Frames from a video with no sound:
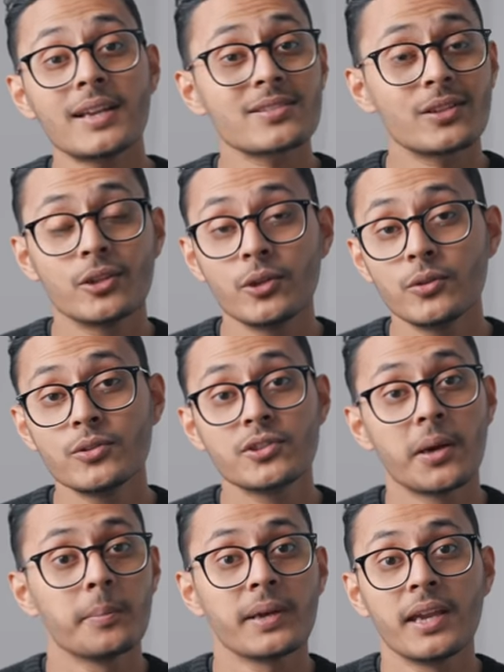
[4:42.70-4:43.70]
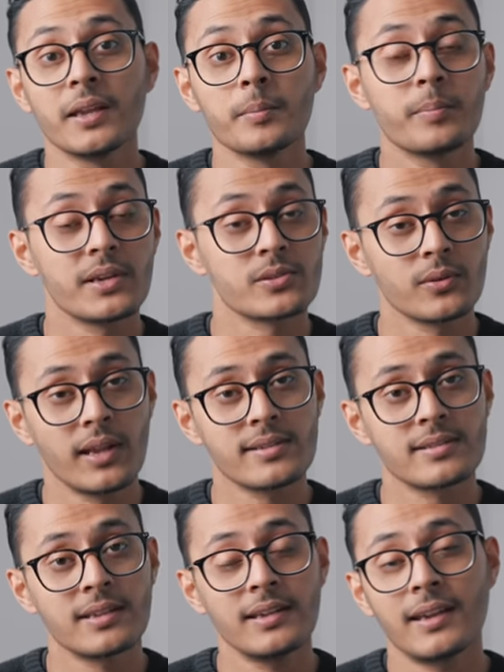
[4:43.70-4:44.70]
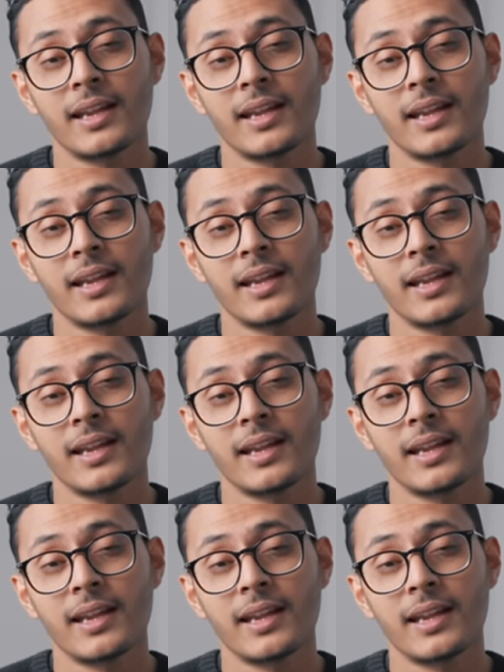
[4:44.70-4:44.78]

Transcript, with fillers: That's a huge jump in pixel density